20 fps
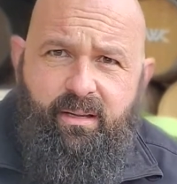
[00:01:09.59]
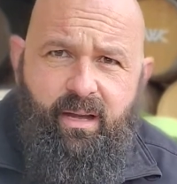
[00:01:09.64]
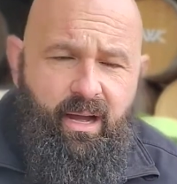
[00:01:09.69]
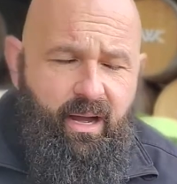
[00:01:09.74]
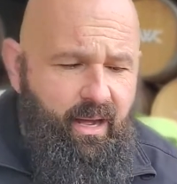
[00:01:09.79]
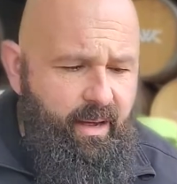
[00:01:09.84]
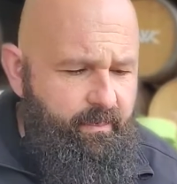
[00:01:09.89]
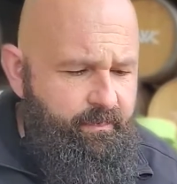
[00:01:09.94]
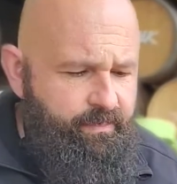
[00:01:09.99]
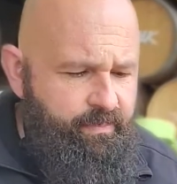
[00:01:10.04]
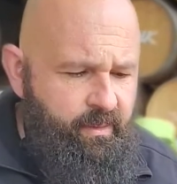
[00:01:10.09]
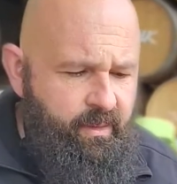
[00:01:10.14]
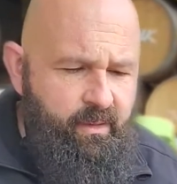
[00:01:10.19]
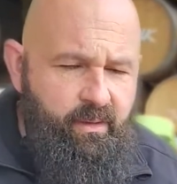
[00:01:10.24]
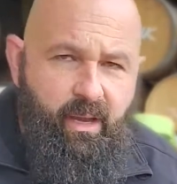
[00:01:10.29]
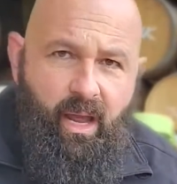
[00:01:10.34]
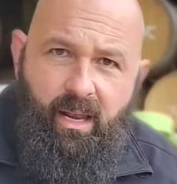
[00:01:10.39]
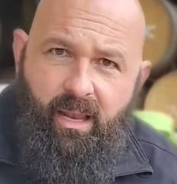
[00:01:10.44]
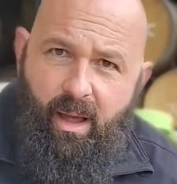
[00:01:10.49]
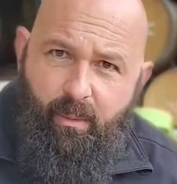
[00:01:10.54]
Um,
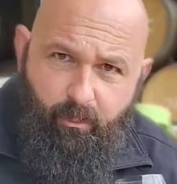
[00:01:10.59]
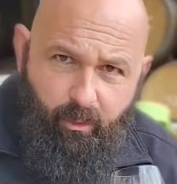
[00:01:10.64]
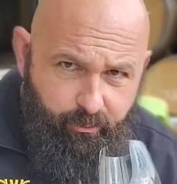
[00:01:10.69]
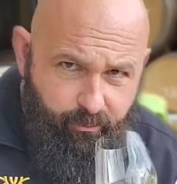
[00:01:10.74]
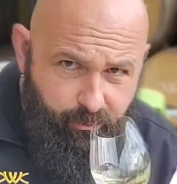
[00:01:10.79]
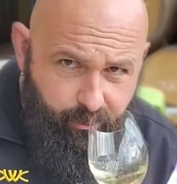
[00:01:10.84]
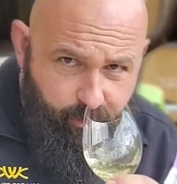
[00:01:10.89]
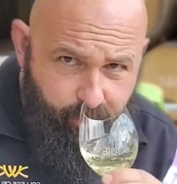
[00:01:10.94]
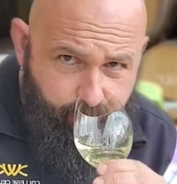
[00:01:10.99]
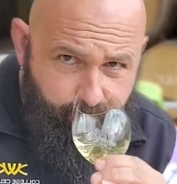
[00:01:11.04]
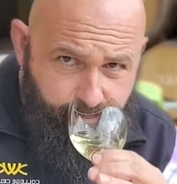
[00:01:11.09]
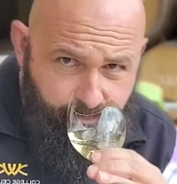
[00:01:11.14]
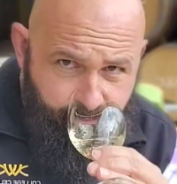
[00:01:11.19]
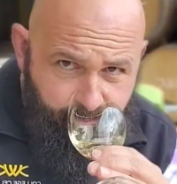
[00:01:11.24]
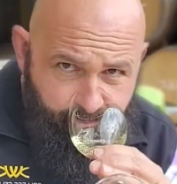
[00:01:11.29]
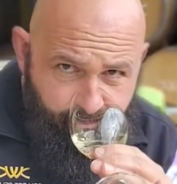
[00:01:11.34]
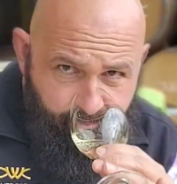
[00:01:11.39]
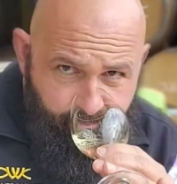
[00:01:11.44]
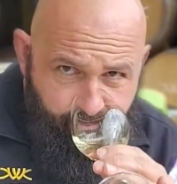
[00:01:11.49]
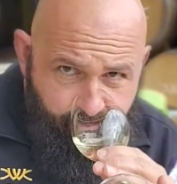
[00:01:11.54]
got a lot more fruit,
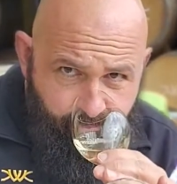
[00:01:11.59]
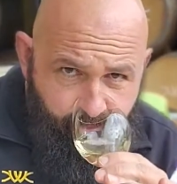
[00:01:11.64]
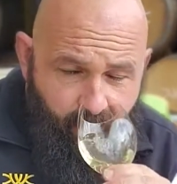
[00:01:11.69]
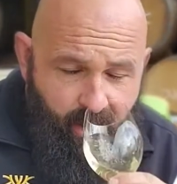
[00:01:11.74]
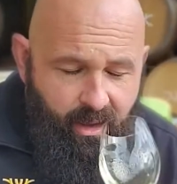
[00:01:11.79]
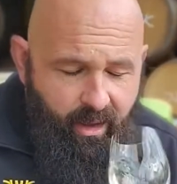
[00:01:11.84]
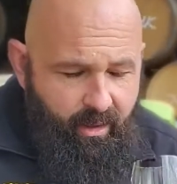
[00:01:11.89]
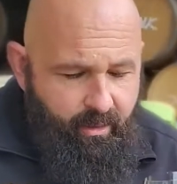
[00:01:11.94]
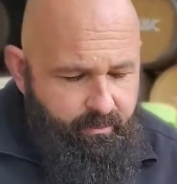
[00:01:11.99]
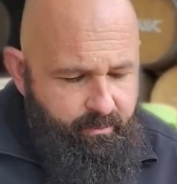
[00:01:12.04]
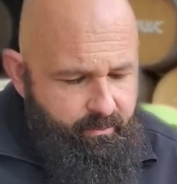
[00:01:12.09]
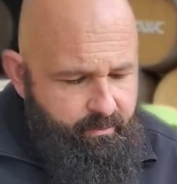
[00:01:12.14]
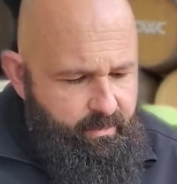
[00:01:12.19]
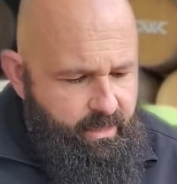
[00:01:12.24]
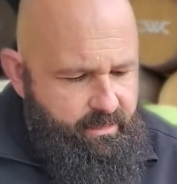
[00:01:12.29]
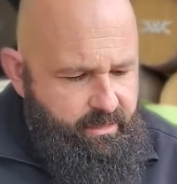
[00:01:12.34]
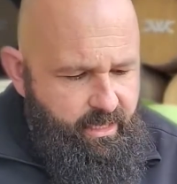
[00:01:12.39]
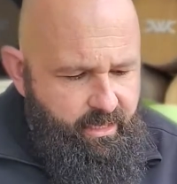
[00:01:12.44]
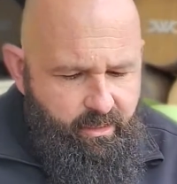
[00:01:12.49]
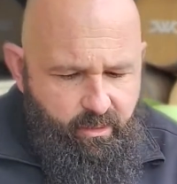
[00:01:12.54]
um,
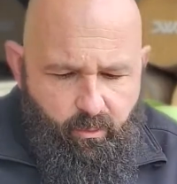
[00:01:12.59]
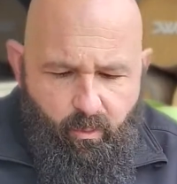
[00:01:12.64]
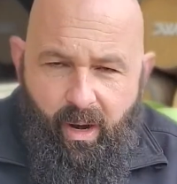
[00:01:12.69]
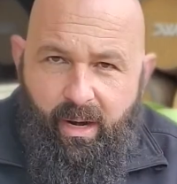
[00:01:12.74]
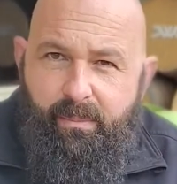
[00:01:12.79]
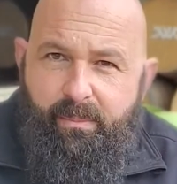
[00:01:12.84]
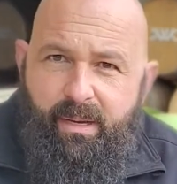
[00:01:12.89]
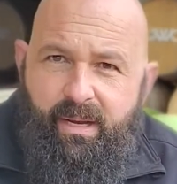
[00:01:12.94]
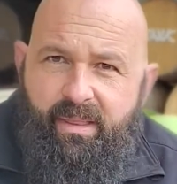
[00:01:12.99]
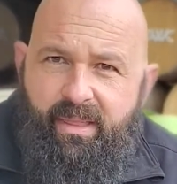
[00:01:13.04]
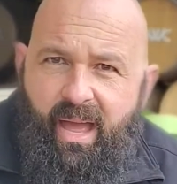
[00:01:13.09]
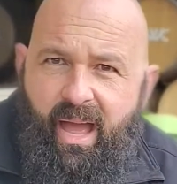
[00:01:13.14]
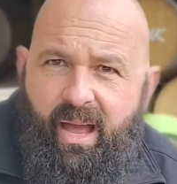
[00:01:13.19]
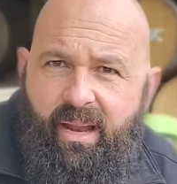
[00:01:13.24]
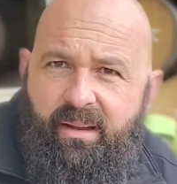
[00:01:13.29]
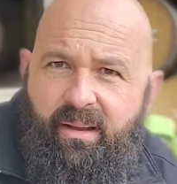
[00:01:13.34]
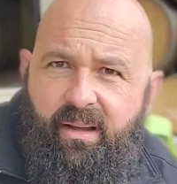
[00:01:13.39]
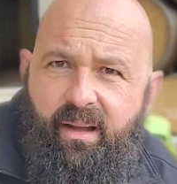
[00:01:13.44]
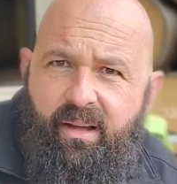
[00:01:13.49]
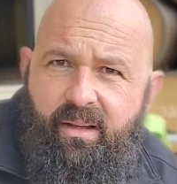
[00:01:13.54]
missing quite a bit of
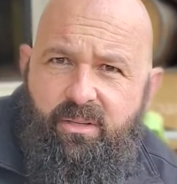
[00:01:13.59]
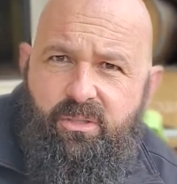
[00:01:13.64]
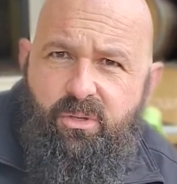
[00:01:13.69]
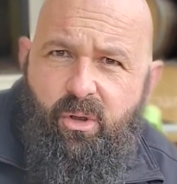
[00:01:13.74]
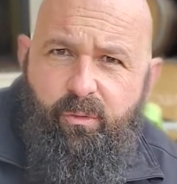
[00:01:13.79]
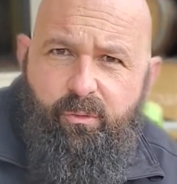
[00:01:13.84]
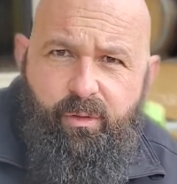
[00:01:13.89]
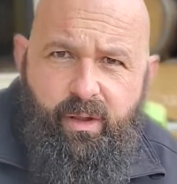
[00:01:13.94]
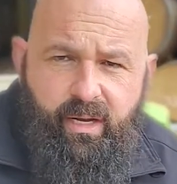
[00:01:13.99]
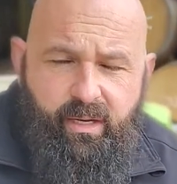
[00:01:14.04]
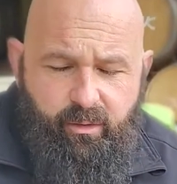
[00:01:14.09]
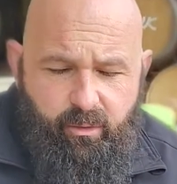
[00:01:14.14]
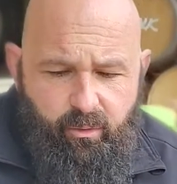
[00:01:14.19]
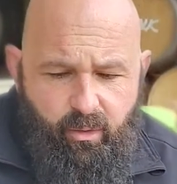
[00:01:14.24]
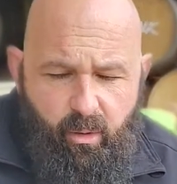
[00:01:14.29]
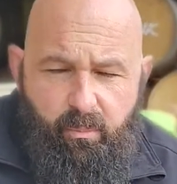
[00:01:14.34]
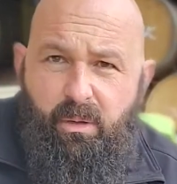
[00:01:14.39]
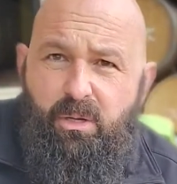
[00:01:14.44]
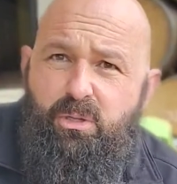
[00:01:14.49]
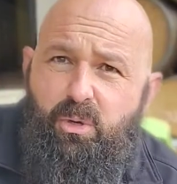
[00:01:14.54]
that uh, sulfidic
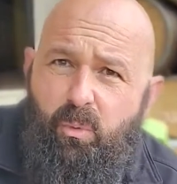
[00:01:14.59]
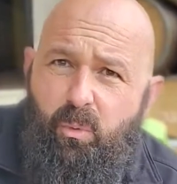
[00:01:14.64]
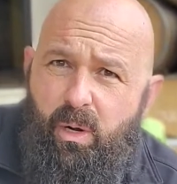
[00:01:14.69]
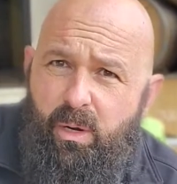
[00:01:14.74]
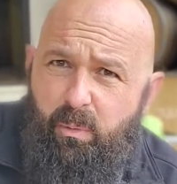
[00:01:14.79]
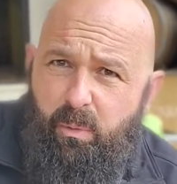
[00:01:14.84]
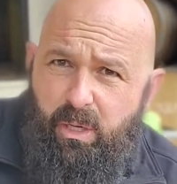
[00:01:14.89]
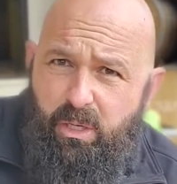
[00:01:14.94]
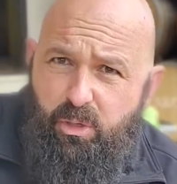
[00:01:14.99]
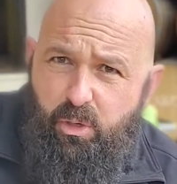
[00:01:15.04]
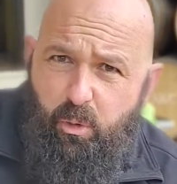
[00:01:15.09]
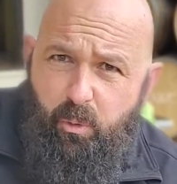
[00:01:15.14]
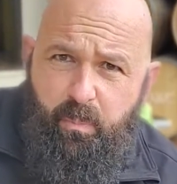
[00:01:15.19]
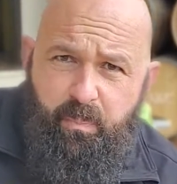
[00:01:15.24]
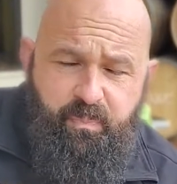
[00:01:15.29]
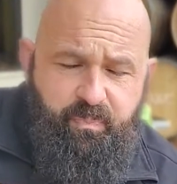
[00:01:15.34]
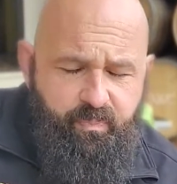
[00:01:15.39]
aroma. So what do we do?